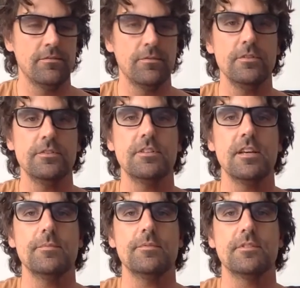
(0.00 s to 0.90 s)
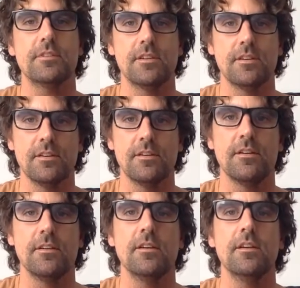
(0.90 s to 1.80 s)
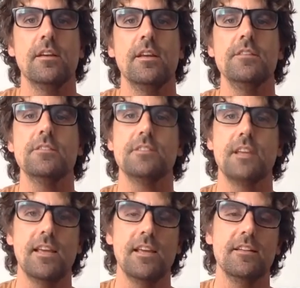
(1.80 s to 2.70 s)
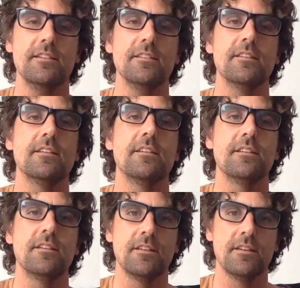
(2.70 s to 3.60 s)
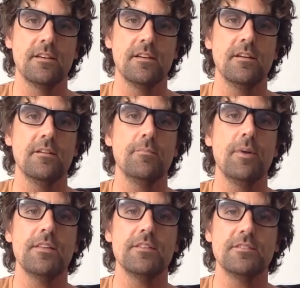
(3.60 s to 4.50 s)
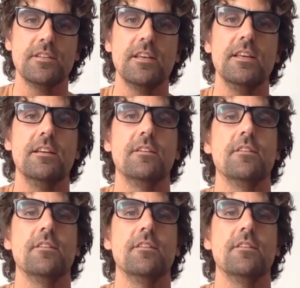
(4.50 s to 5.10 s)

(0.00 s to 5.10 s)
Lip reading: Footsteps in the sand by the sea.